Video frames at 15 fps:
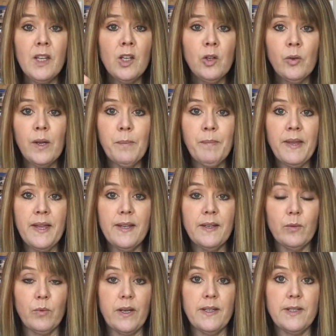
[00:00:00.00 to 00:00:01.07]
Great pen.
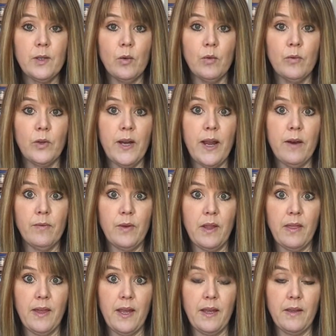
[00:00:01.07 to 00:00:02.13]
It writes over
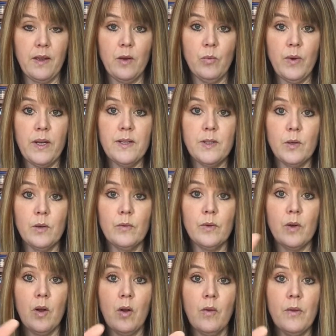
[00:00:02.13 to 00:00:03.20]
everything. It writes
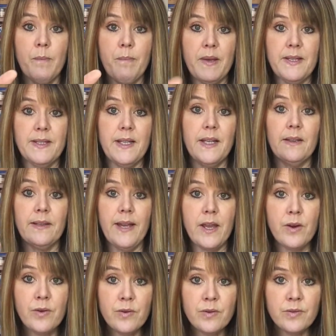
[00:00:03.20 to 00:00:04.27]
over all the messy
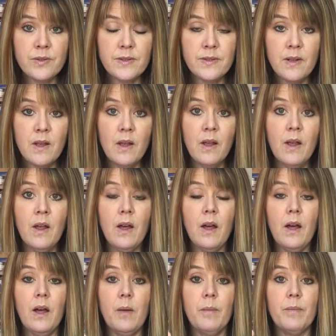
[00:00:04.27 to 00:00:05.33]
layers,
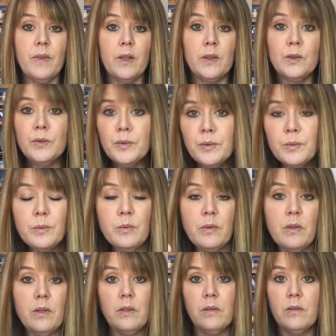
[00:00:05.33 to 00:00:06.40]
the glue,
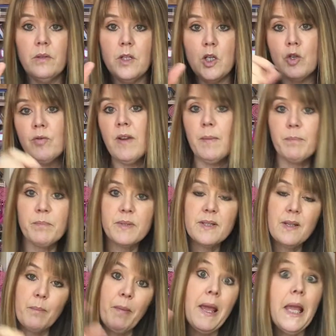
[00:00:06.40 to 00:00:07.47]
the drips,
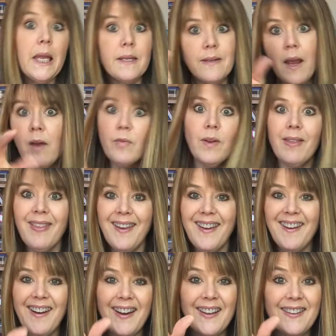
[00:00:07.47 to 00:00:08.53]
the paint, everything.
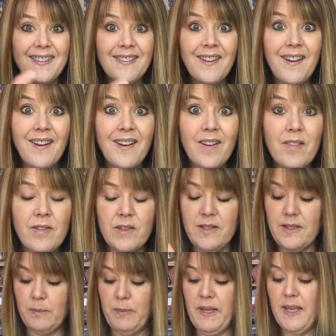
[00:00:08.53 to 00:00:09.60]
I love
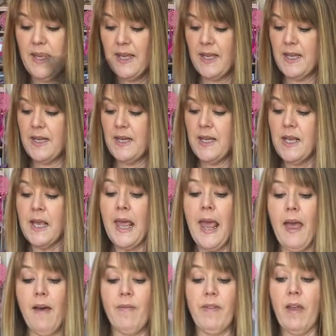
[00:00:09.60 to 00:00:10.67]
this pen.
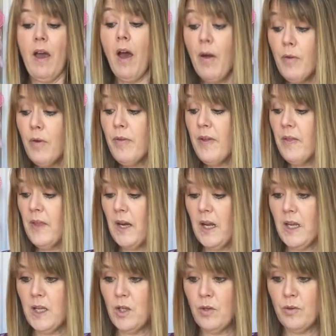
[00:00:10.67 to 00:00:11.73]
And the other thing that
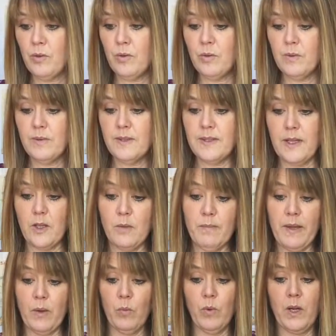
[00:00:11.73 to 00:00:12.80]
I use that you
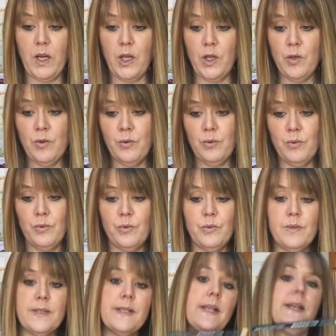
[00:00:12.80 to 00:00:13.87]
might want to
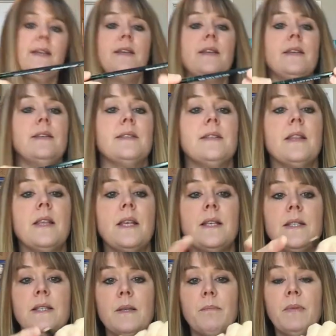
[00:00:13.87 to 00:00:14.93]
use is the
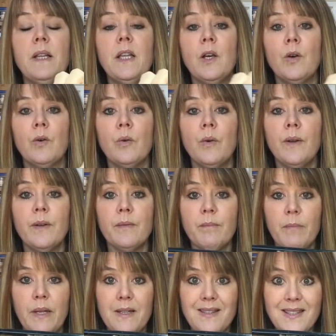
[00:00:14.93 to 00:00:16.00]
Stabilo
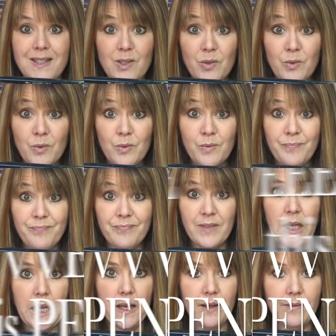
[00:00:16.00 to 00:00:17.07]
pencil.
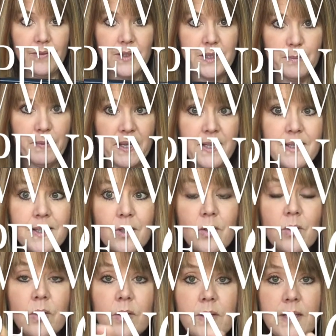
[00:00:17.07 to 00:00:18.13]
Love this
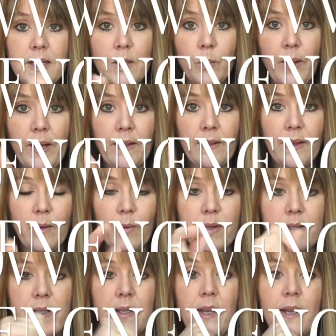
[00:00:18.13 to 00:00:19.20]
pencil. Dina Wakley,
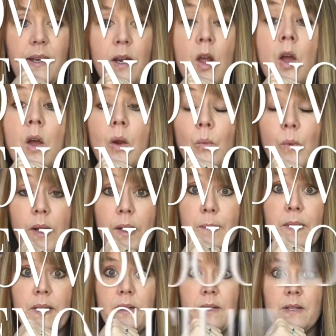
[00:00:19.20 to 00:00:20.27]
once again,
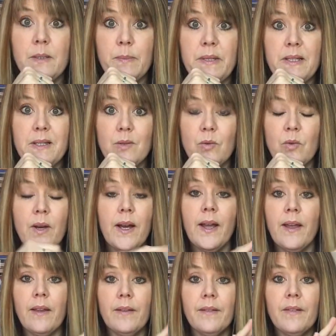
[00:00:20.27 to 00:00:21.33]
recommended this pencil.
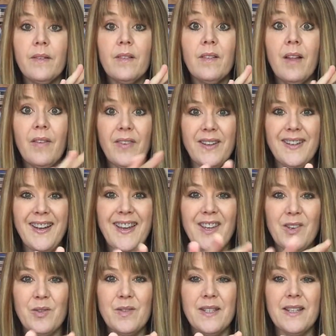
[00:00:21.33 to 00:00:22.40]
I love it. I
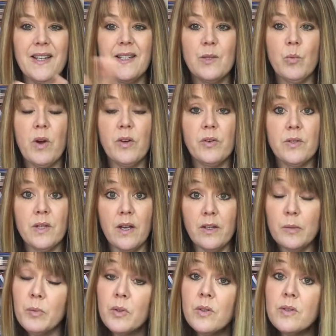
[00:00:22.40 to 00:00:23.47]
use it. It's water
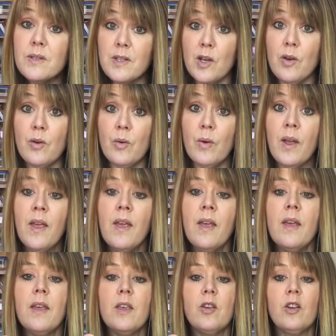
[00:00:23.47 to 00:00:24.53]
soluble, so
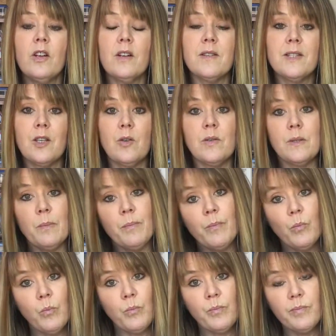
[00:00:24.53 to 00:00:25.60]
you can also use
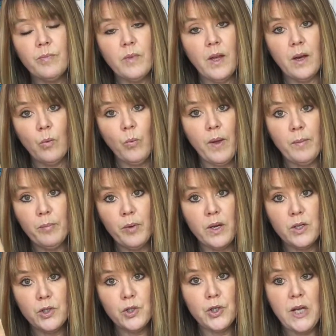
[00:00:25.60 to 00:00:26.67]
a wet
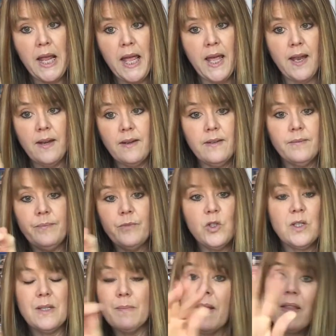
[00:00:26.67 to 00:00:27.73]
brush and
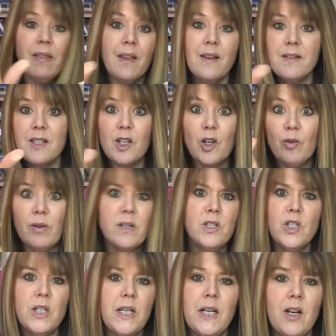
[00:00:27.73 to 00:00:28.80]
just make things look
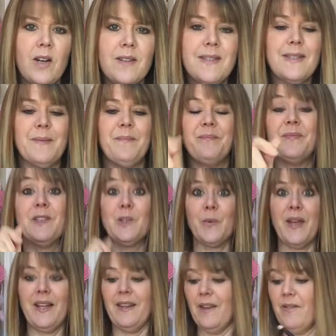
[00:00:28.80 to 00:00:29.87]
grungy and awesome. So
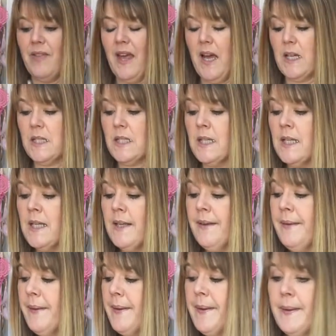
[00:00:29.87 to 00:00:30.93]
I love that.
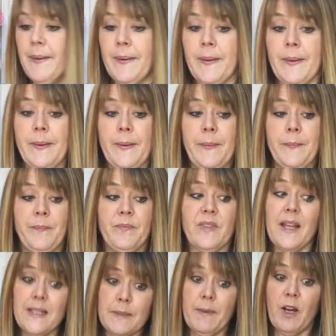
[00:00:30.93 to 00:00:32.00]

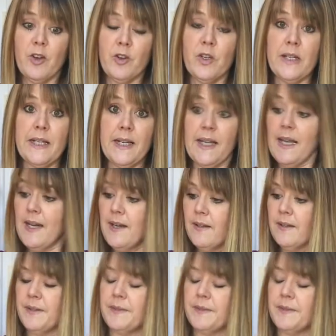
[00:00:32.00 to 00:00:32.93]
That's about all you're gonna need.